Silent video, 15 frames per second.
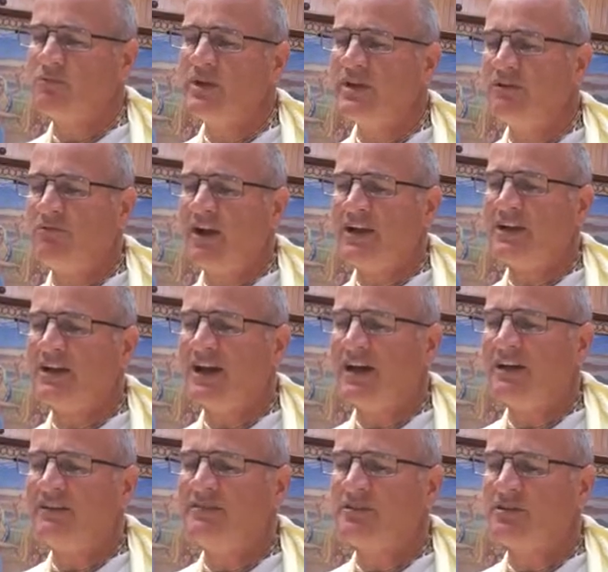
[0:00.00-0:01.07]
we
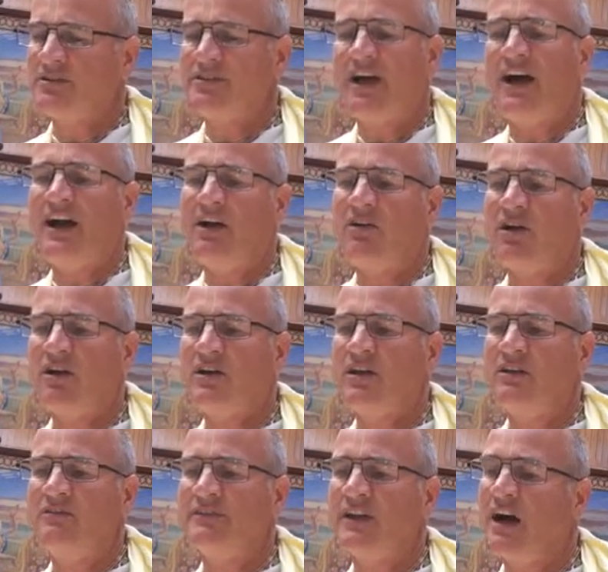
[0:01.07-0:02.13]
recognize there is a
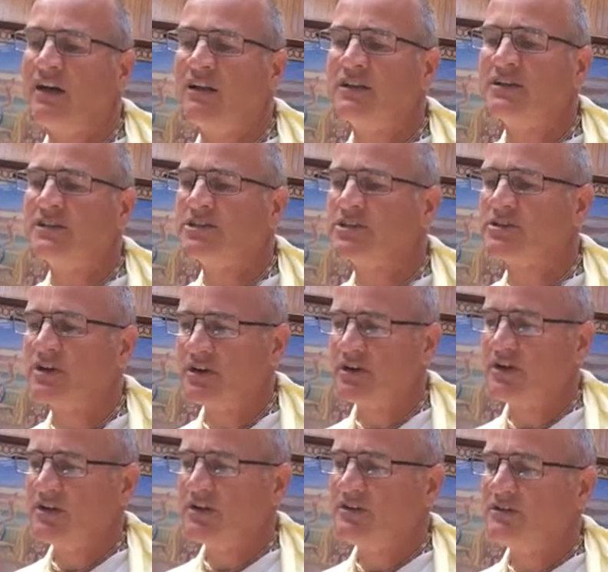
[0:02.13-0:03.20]
hierarchy of knowledge
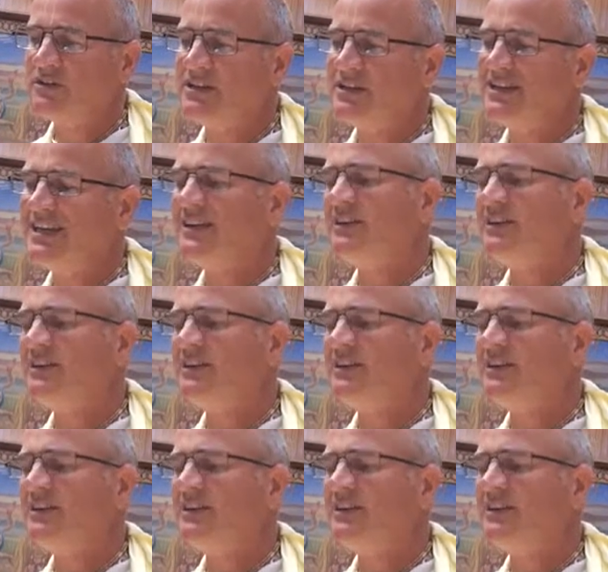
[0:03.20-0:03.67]
that,